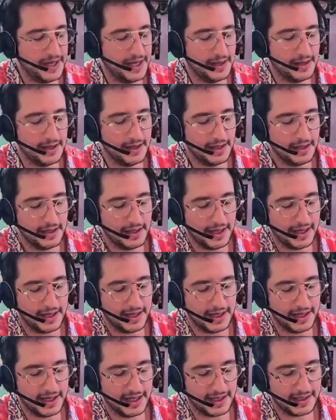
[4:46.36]

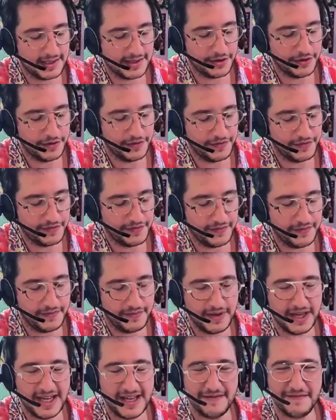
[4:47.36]
It sort of
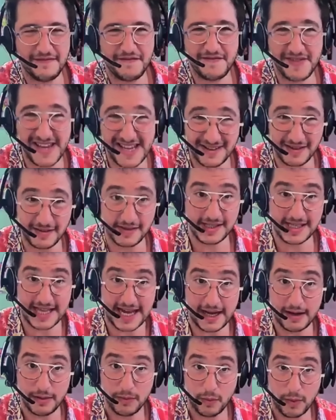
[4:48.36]
feels
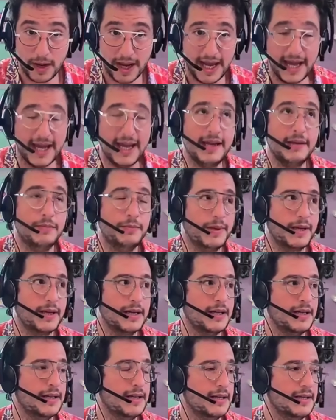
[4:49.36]
that way
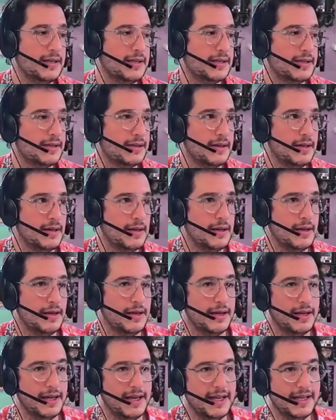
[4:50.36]
because
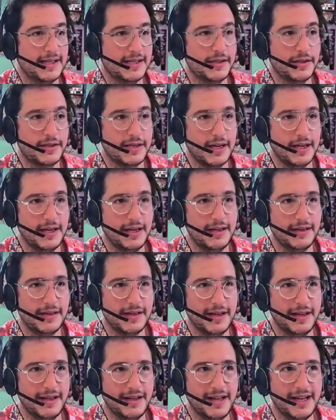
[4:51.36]
it's
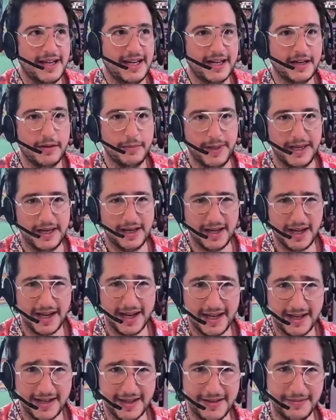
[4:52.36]
a little bit
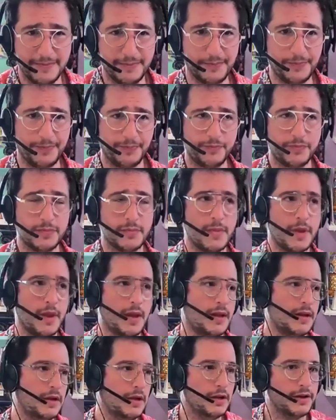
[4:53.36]
like
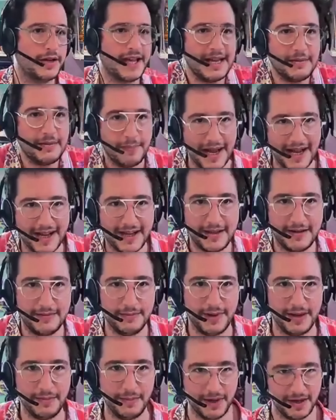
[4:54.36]
looking back at
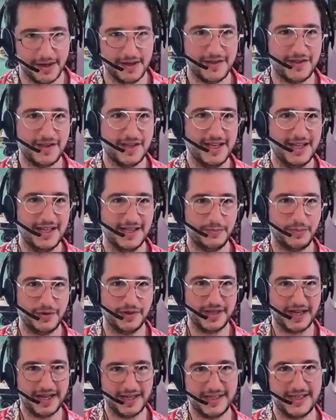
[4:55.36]
my past, and it's
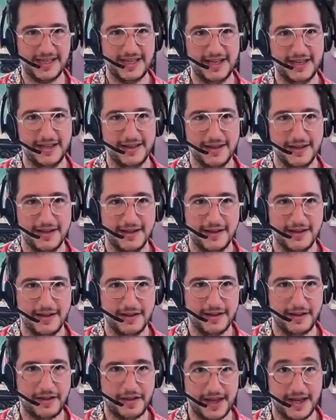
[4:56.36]
precisely
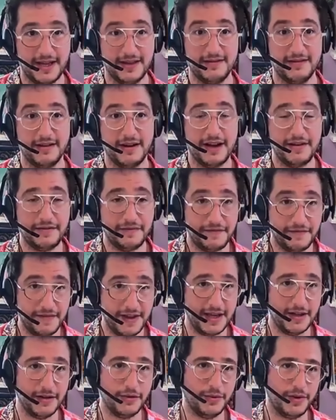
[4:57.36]
the thing that I
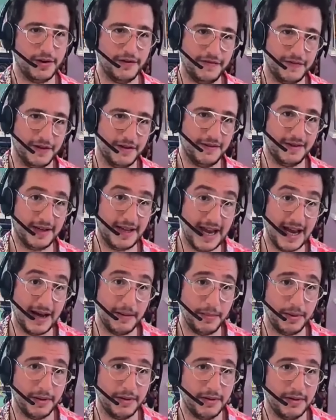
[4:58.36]
feel would have filled the
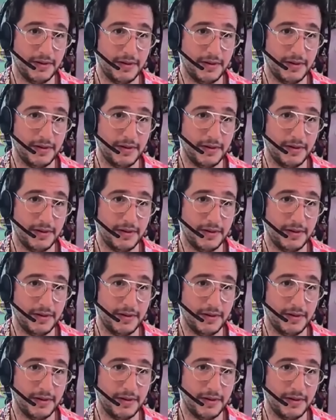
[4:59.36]
gap